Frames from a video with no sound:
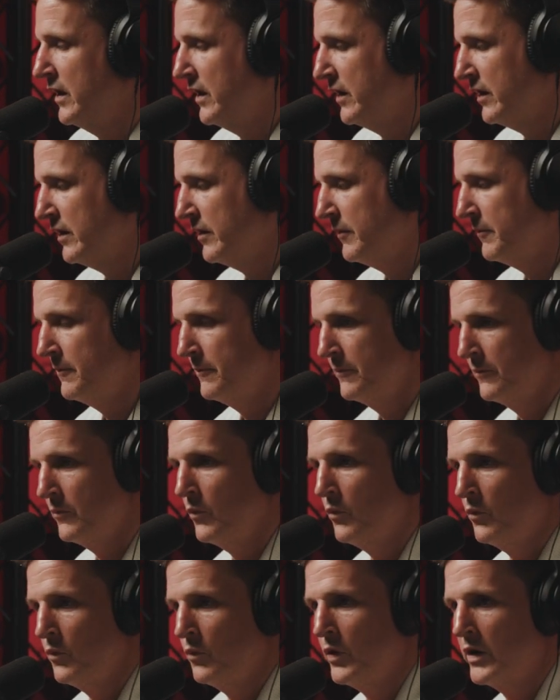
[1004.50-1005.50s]

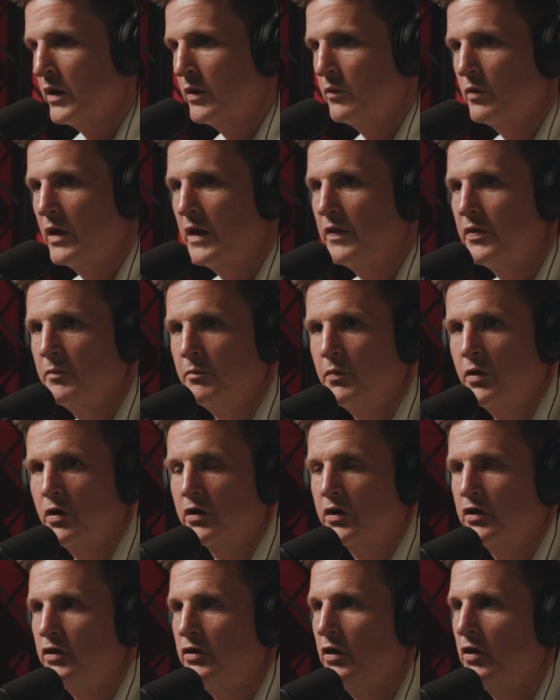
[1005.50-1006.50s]
When I read the
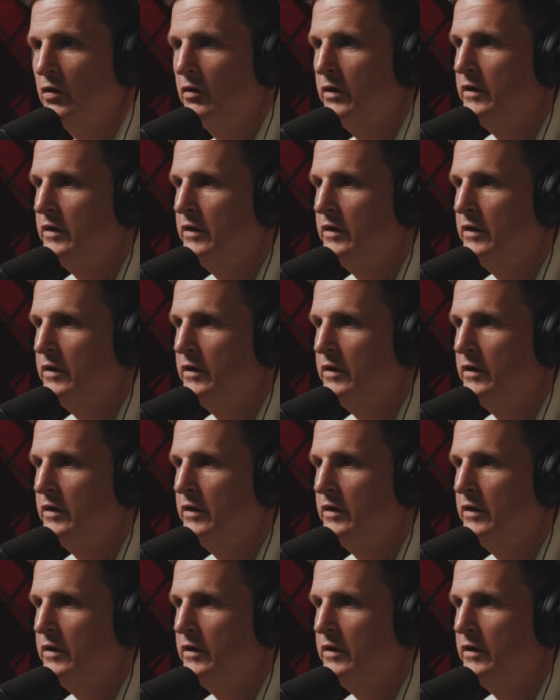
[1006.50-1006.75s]
book, you know,